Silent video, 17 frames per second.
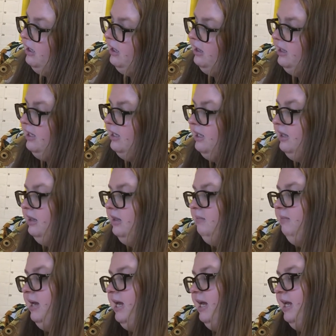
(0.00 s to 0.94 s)
Then the
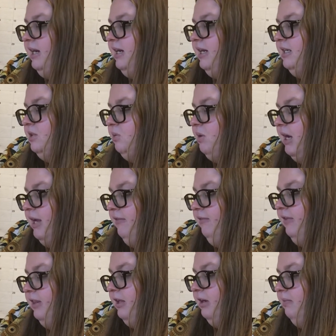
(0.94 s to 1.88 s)
man, his wife,
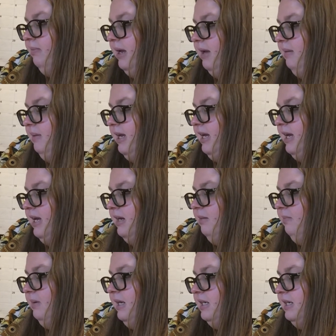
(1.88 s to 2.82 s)
and their baby had a
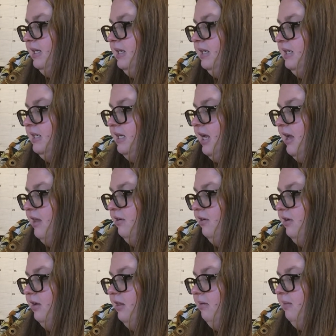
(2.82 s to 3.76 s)
picnic
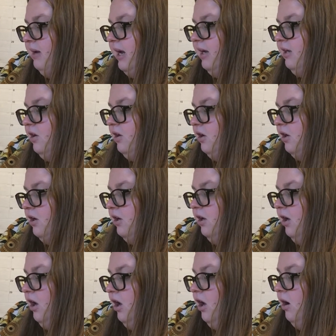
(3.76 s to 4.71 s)
together in the backyard,
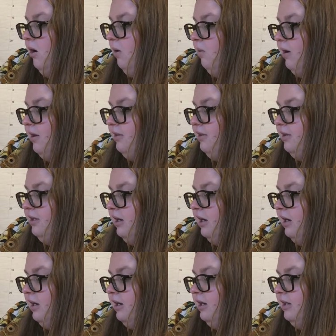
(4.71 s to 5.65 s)
while the
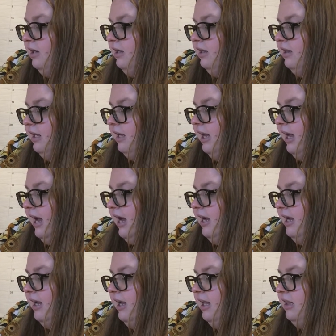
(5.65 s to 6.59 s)
dog, the
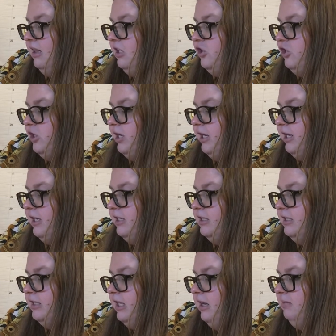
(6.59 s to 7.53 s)
cat, and the chicken
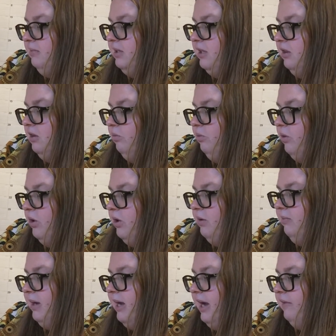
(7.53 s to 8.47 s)
slept in the
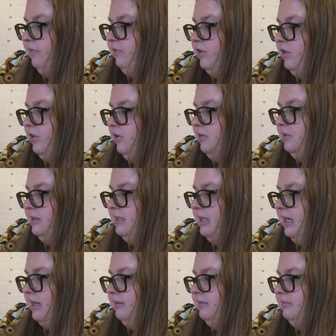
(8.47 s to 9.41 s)
warm afternoon
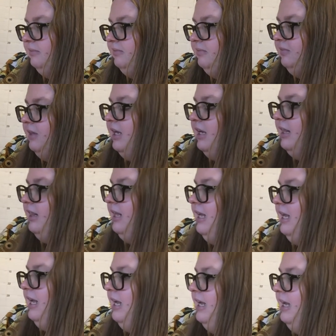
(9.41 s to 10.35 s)
sun.
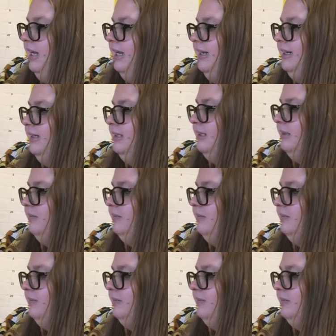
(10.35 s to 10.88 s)
The end.